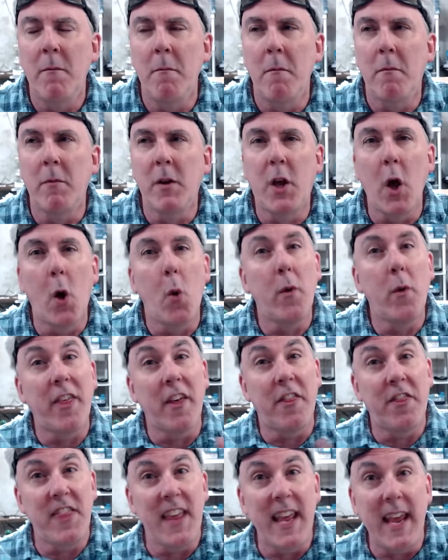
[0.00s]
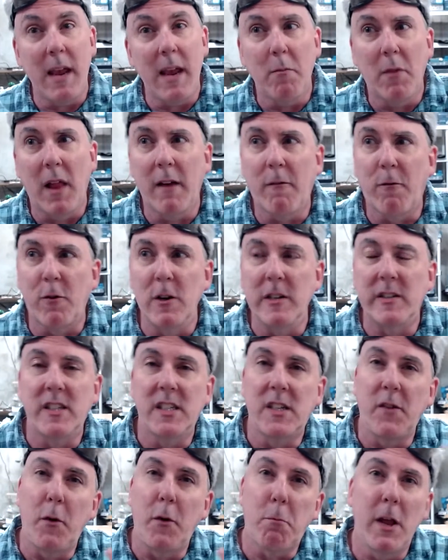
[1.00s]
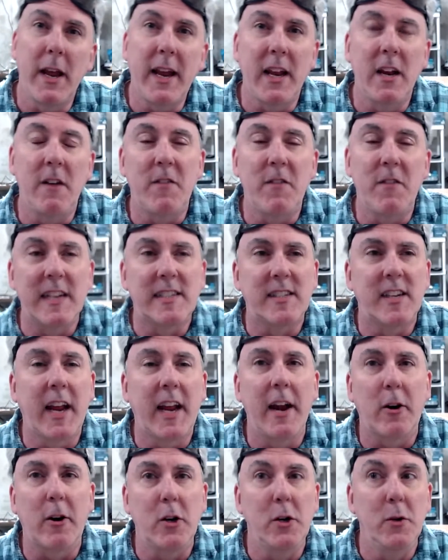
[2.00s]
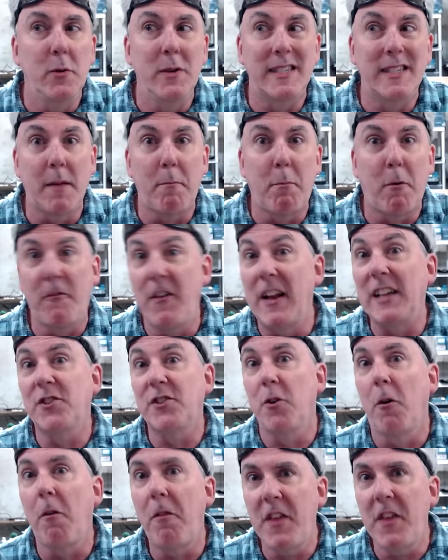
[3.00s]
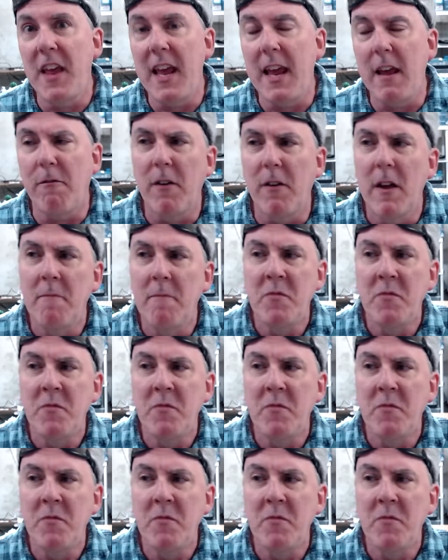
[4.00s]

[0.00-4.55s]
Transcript: go with a theme. Like, for instance, if you're playing an investigator who is a professional thief,